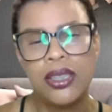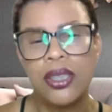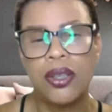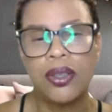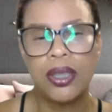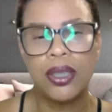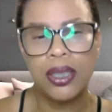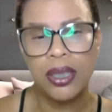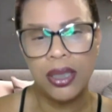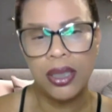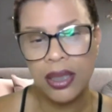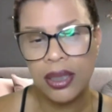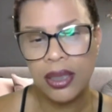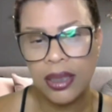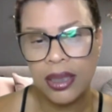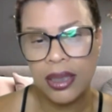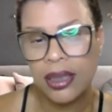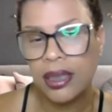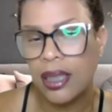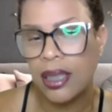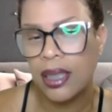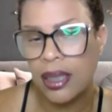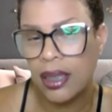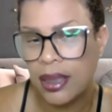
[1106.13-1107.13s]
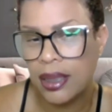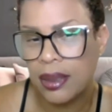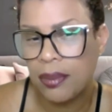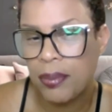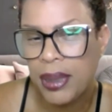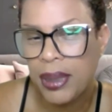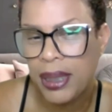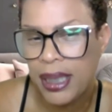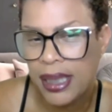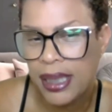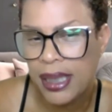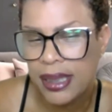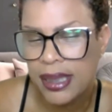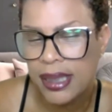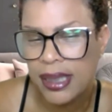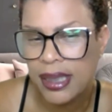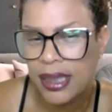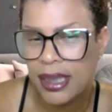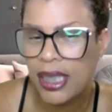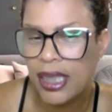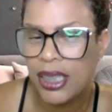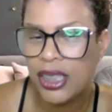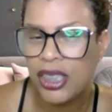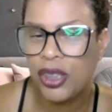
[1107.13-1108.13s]
So Mackenzie
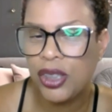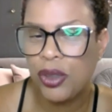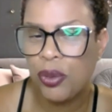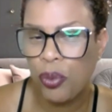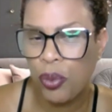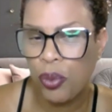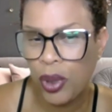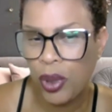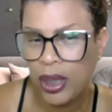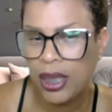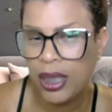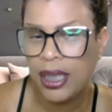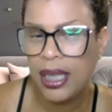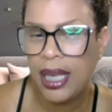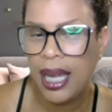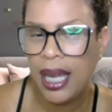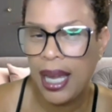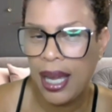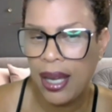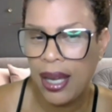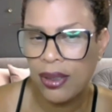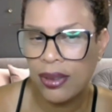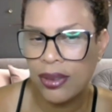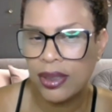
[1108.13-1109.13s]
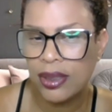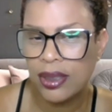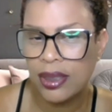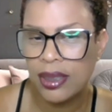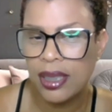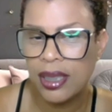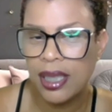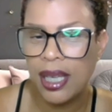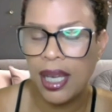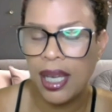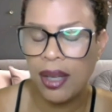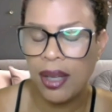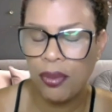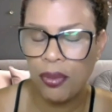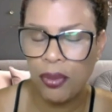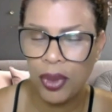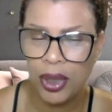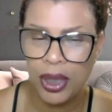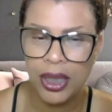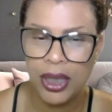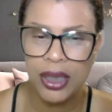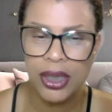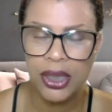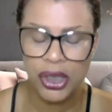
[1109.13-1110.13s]
says she rented a house and
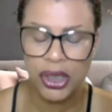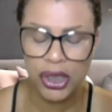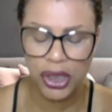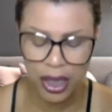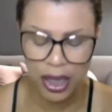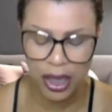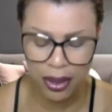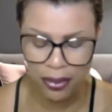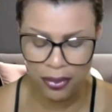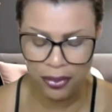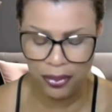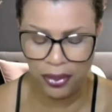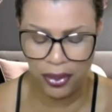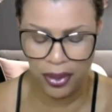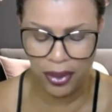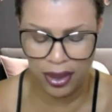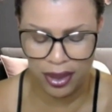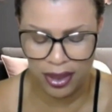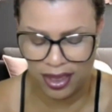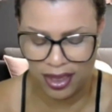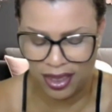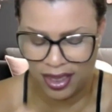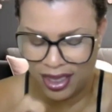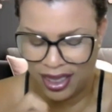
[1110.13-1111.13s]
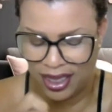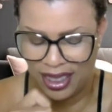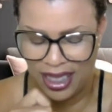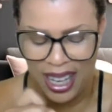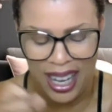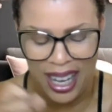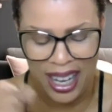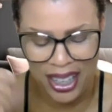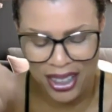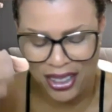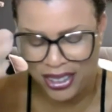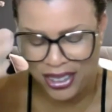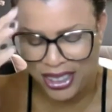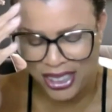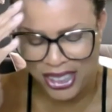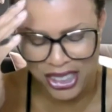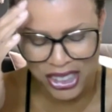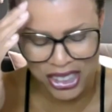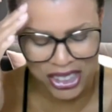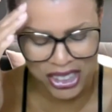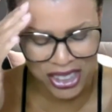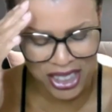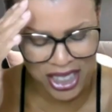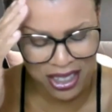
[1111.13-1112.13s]
rented a chef and hired
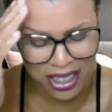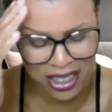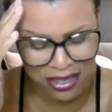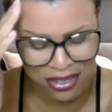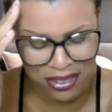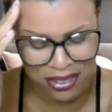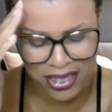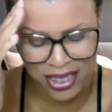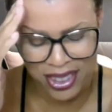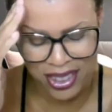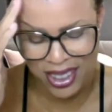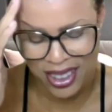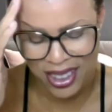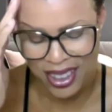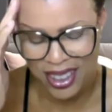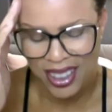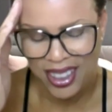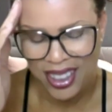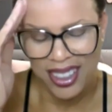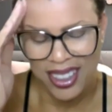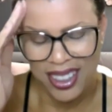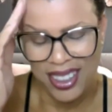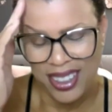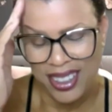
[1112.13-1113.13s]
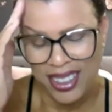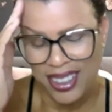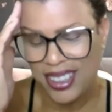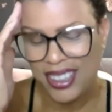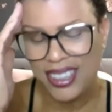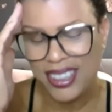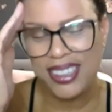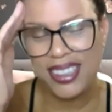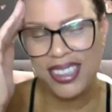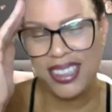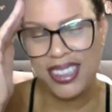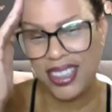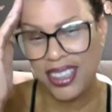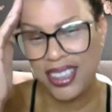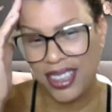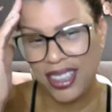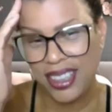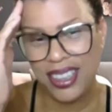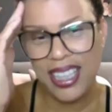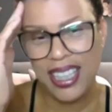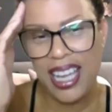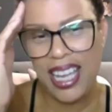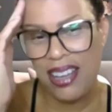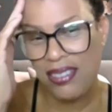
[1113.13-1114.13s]
a chef to
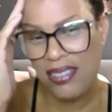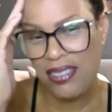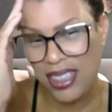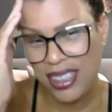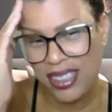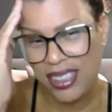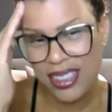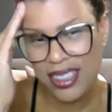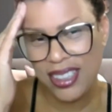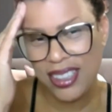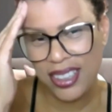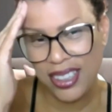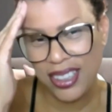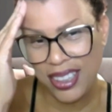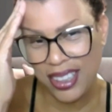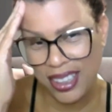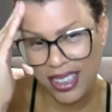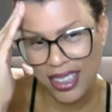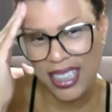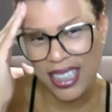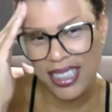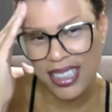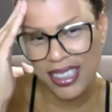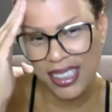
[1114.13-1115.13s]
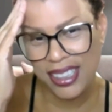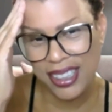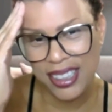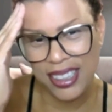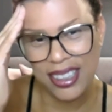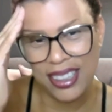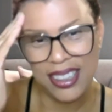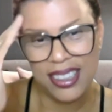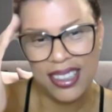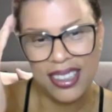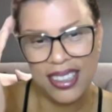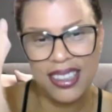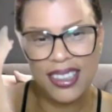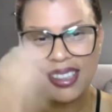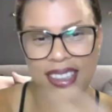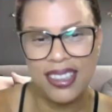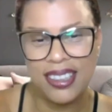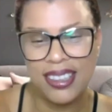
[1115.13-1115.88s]
have this cooking lesson.